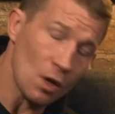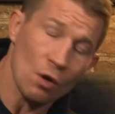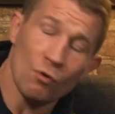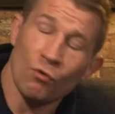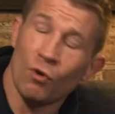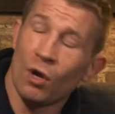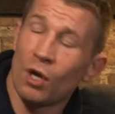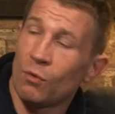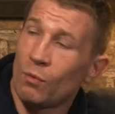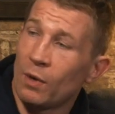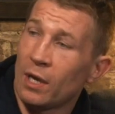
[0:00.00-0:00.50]

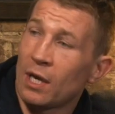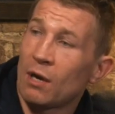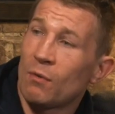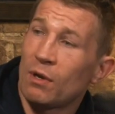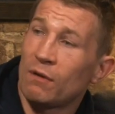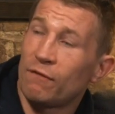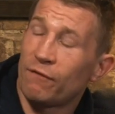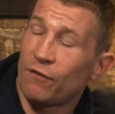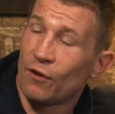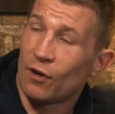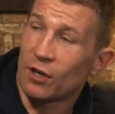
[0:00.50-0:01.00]
right wing, I
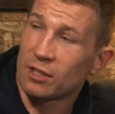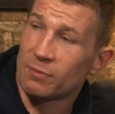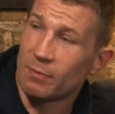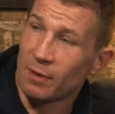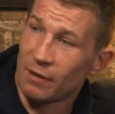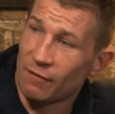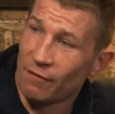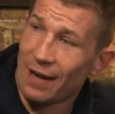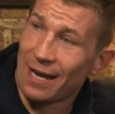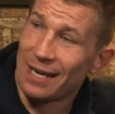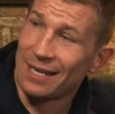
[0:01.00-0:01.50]
went Fergus
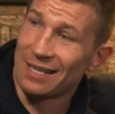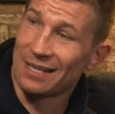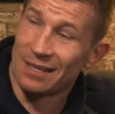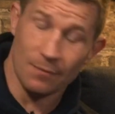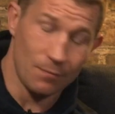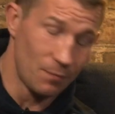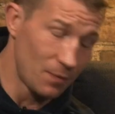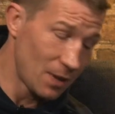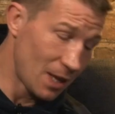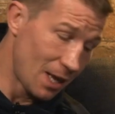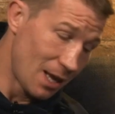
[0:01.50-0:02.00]
McFadden.
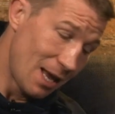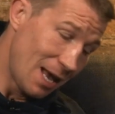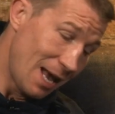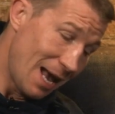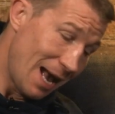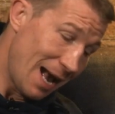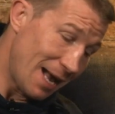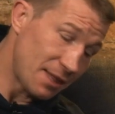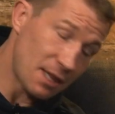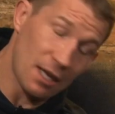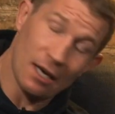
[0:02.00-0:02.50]

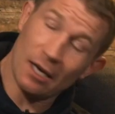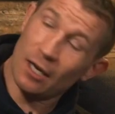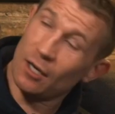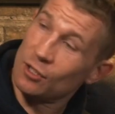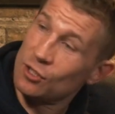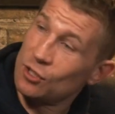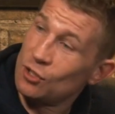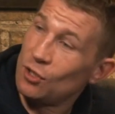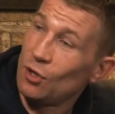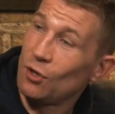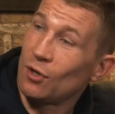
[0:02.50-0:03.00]
And then I
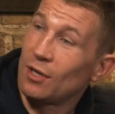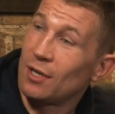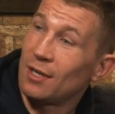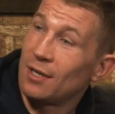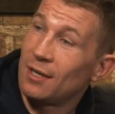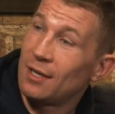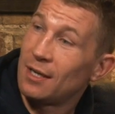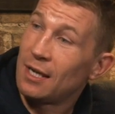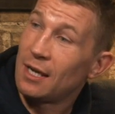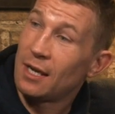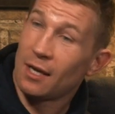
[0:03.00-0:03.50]
got stuck
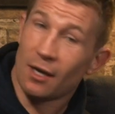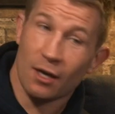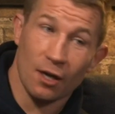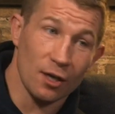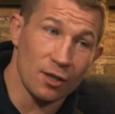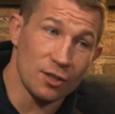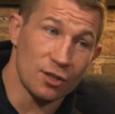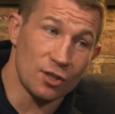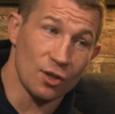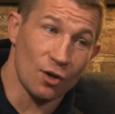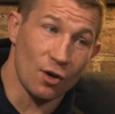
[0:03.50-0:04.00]

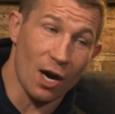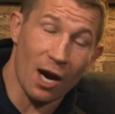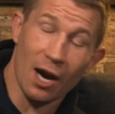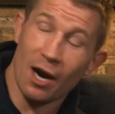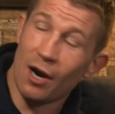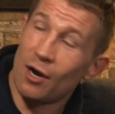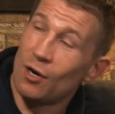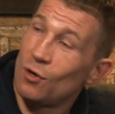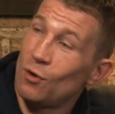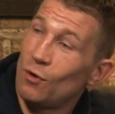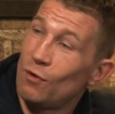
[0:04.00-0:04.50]
because there
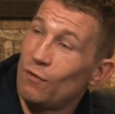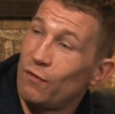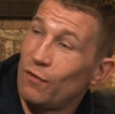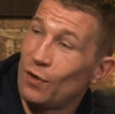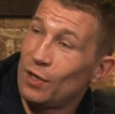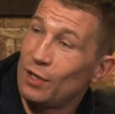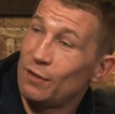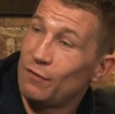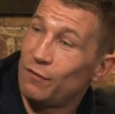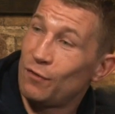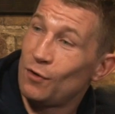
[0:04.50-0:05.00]
are no
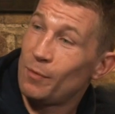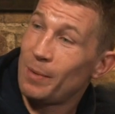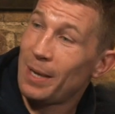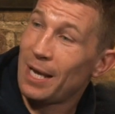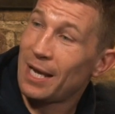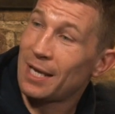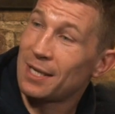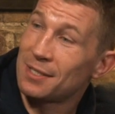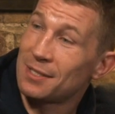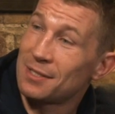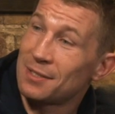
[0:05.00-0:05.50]
funny
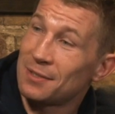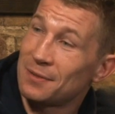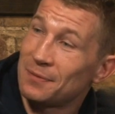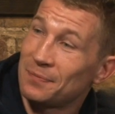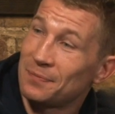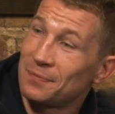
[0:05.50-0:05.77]
fullbacks.